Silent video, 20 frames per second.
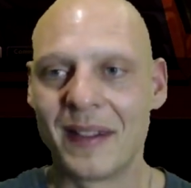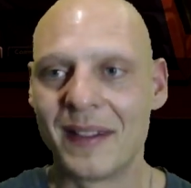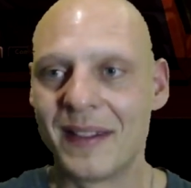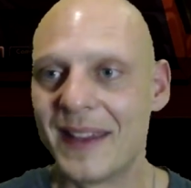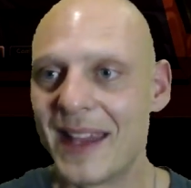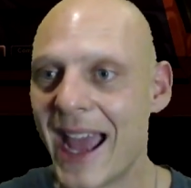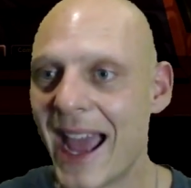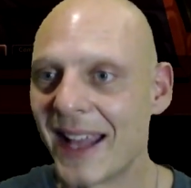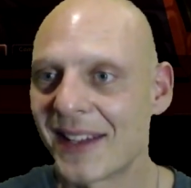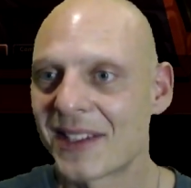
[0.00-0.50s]

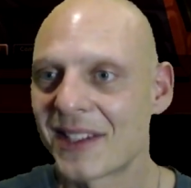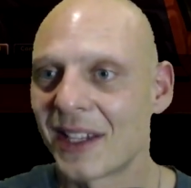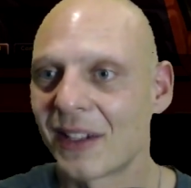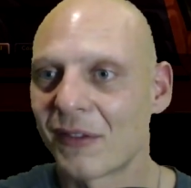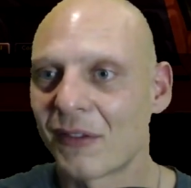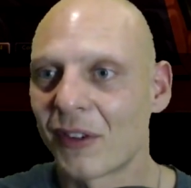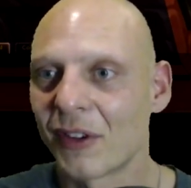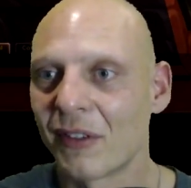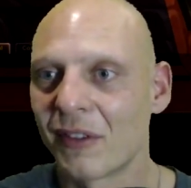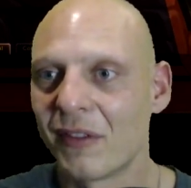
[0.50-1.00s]
That's it
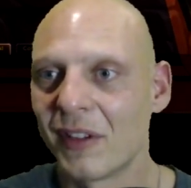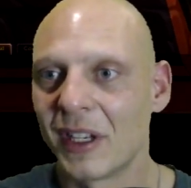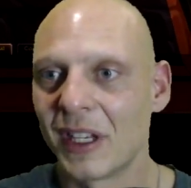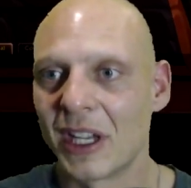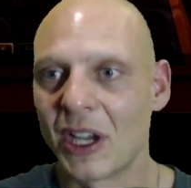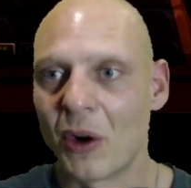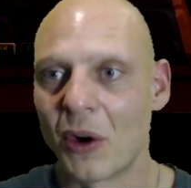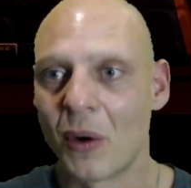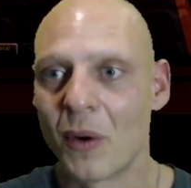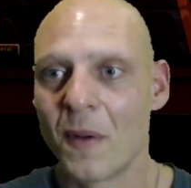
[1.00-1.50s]
for the
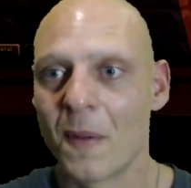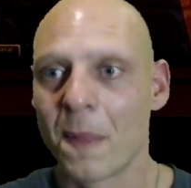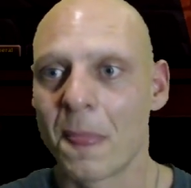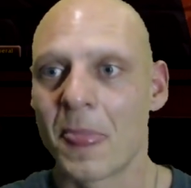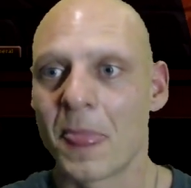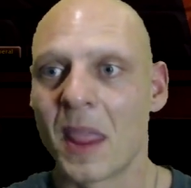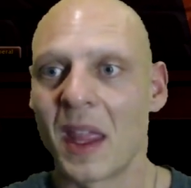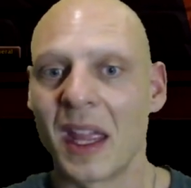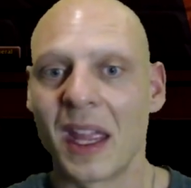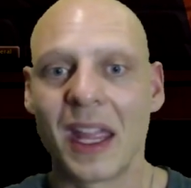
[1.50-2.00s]
video.
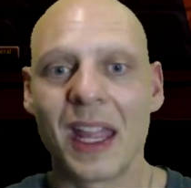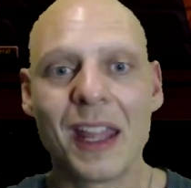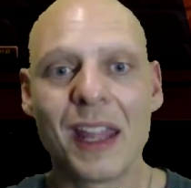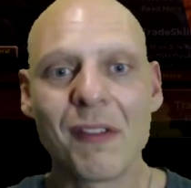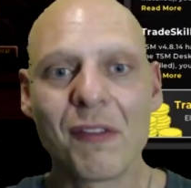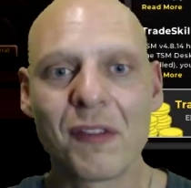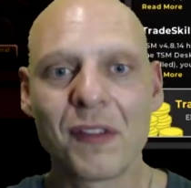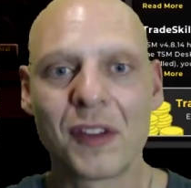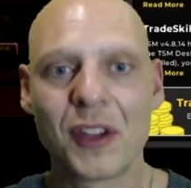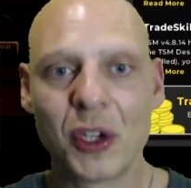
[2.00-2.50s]

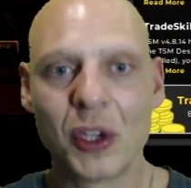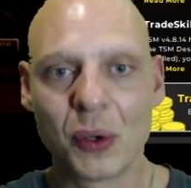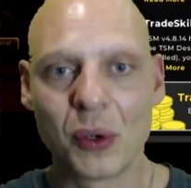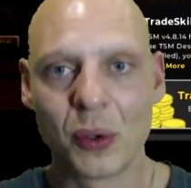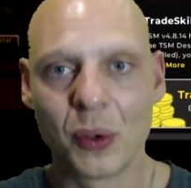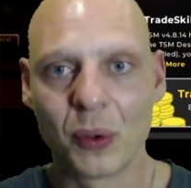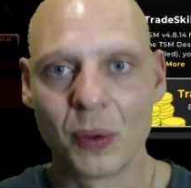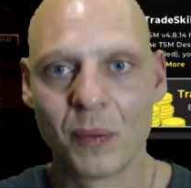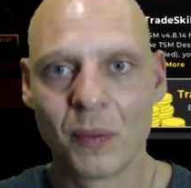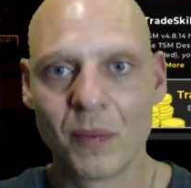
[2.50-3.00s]
If
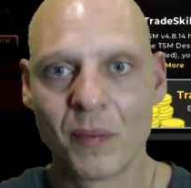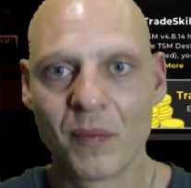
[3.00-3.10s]
you